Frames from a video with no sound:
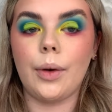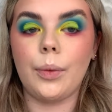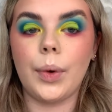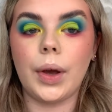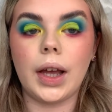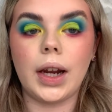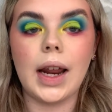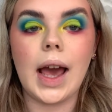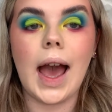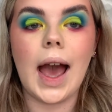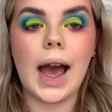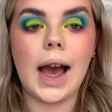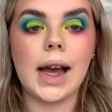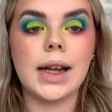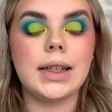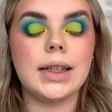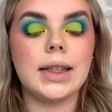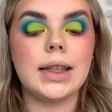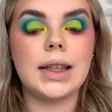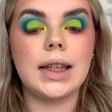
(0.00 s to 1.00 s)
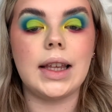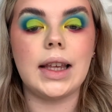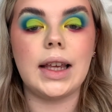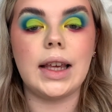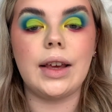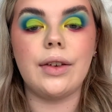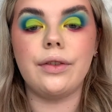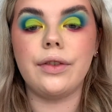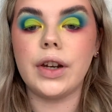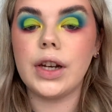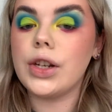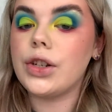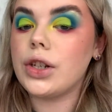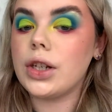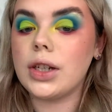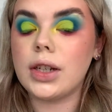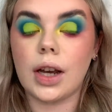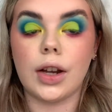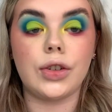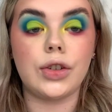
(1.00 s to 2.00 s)
we're going to add the finishing
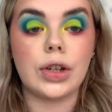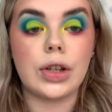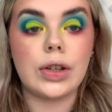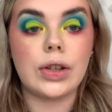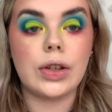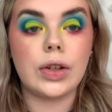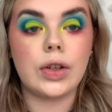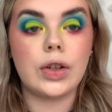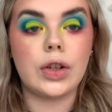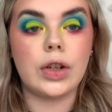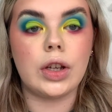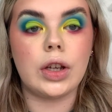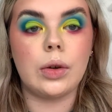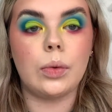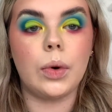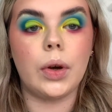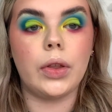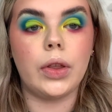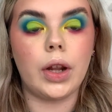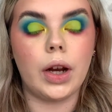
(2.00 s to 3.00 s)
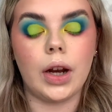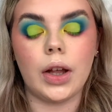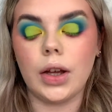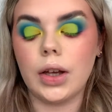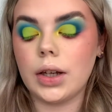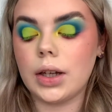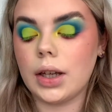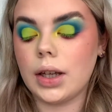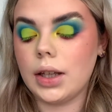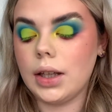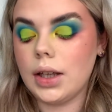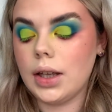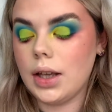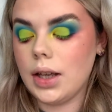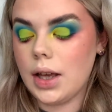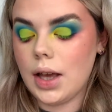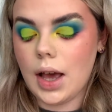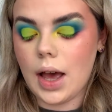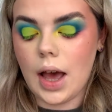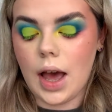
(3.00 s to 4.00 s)
touches to the look.
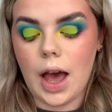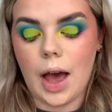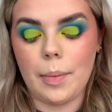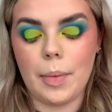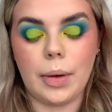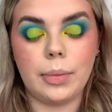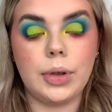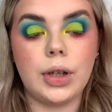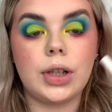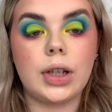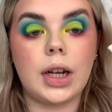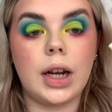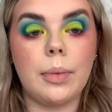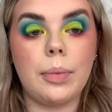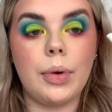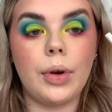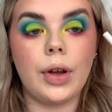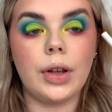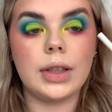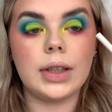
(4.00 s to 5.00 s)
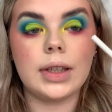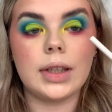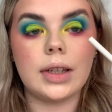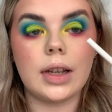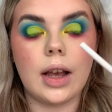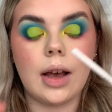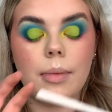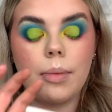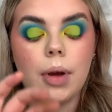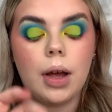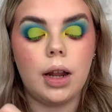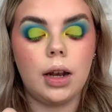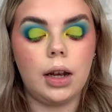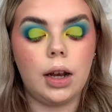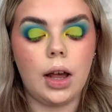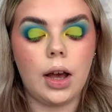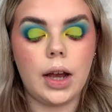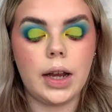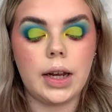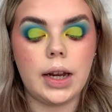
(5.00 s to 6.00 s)
I'm just going to put some
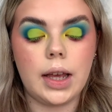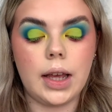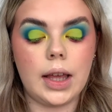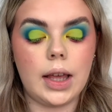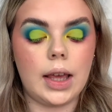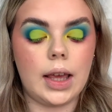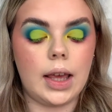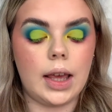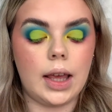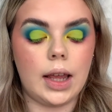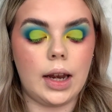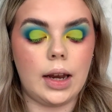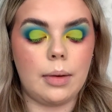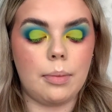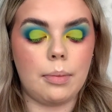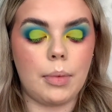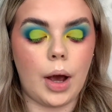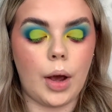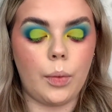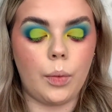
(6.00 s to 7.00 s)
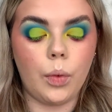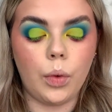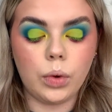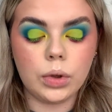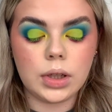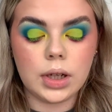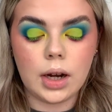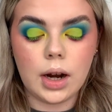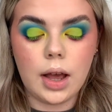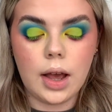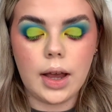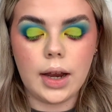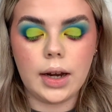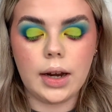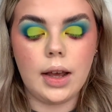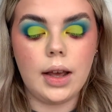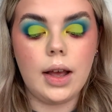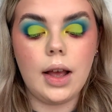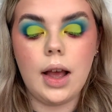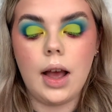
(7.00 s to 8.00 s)
liner in my waterline.
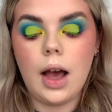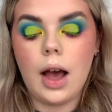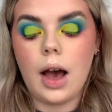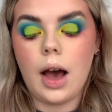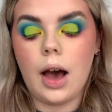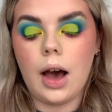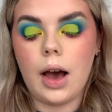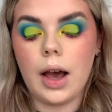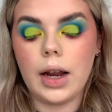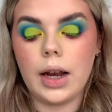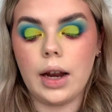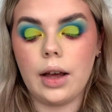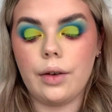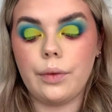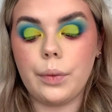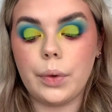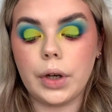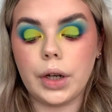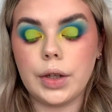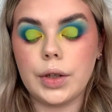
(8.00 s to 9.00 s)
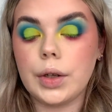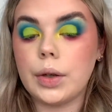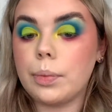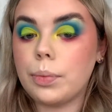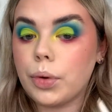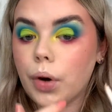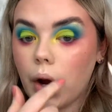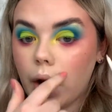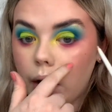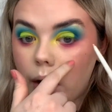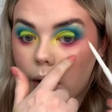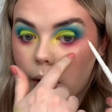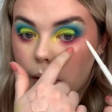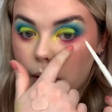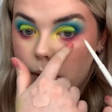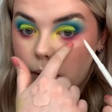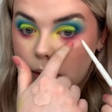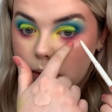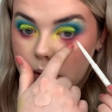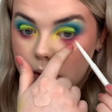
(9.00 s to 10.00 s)
I love when I do a bright
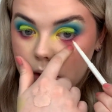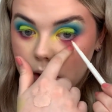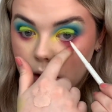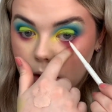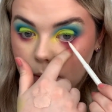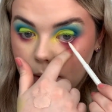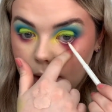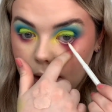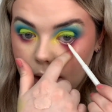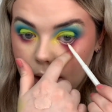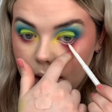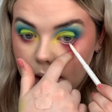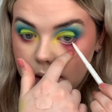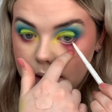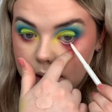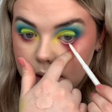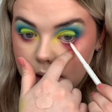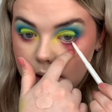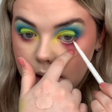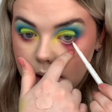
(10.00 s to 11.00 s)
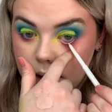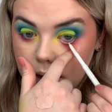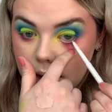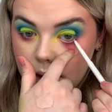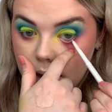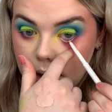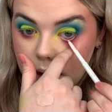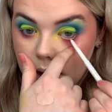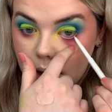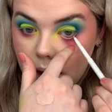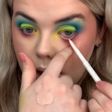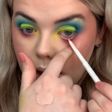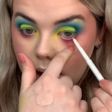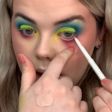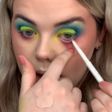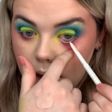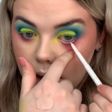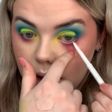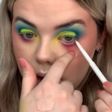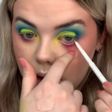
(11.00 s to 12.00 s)
look to add
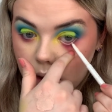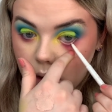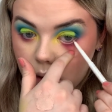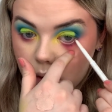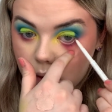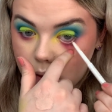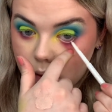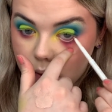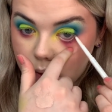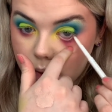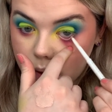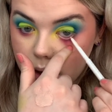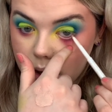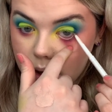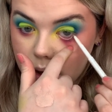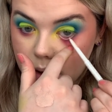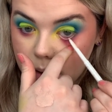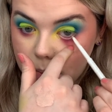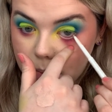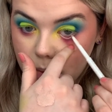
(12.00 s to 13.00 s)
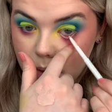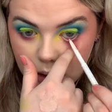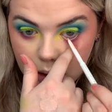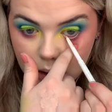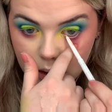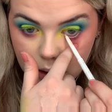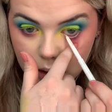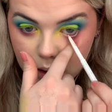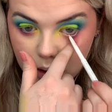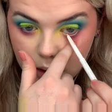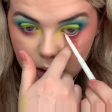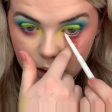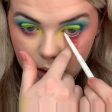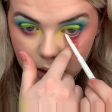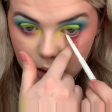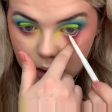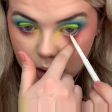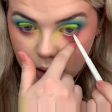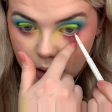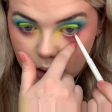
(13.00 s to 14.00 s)
a cream
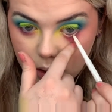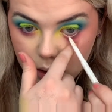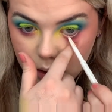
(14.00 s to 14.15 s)
colour.